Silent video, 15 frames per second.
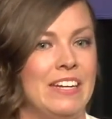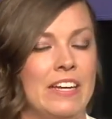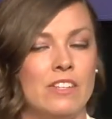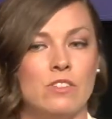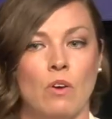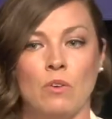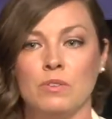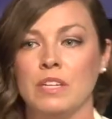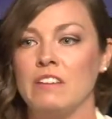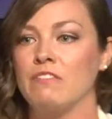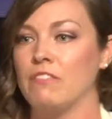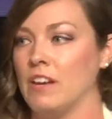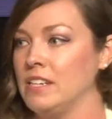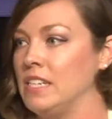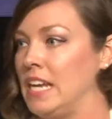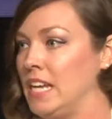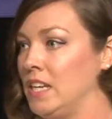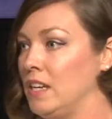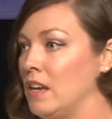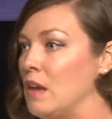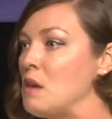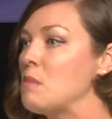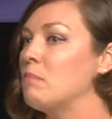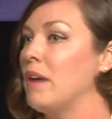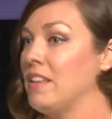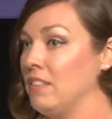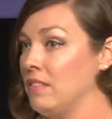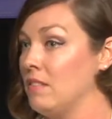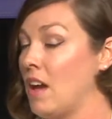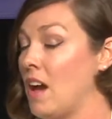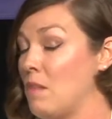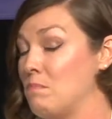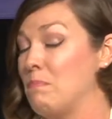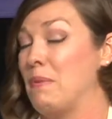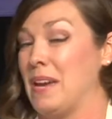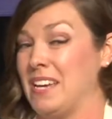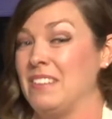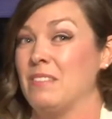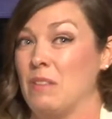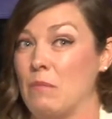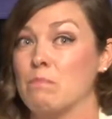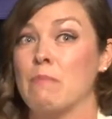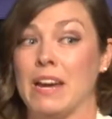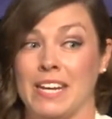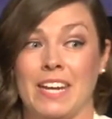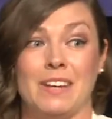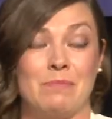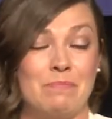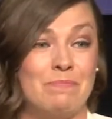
is only funded by money.